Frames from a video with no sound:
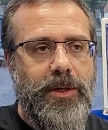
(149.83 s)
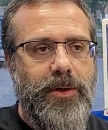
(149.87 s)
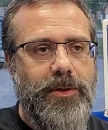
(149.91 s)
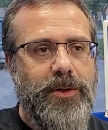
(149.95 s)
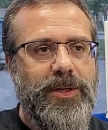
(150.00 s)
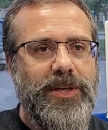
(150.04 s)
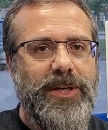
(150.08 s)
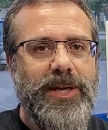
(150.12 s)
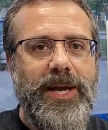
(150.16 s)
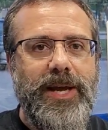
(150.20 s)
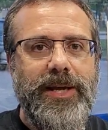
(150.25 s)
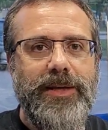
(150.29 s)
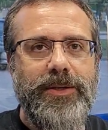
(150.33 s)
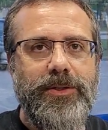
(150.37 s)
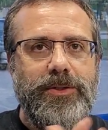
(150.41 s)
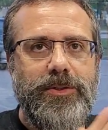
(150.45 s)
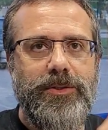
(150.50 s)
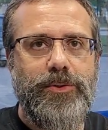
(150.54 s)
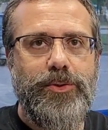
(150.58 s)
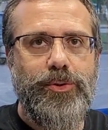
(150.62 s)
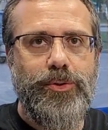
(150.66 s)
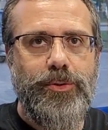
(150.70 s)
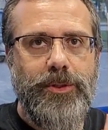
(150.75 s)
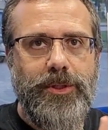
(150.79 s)
on a
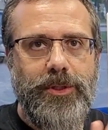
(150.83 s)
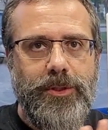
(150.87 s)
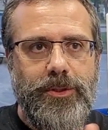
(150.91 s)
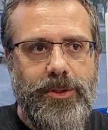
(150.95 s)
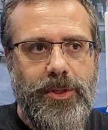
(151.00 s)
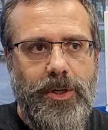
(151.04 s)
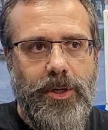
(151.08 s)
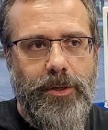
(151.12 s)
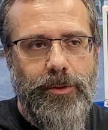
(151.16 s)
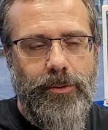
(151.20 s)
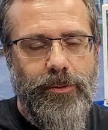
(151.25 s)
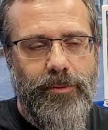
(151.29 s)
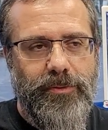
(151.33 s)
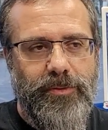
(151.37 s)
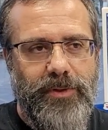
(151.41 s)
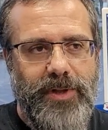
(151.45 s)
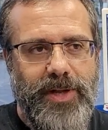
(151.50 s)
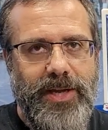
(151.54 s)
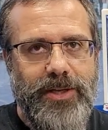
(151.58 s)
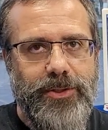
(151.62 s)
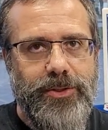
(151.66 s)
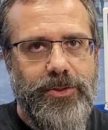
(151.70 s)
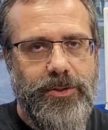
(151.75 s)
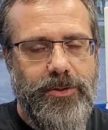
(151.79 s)
nice Trinitron or
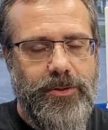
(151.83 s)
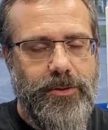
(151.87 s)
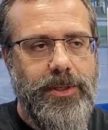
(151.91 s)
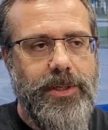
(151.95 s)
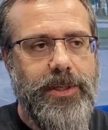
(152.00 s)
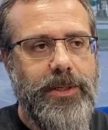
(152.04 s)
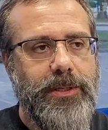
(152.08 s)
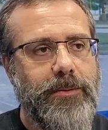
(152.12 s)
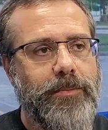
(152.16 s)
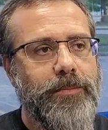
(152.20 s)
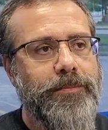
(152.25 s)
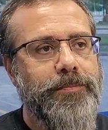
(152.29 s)
flat screen,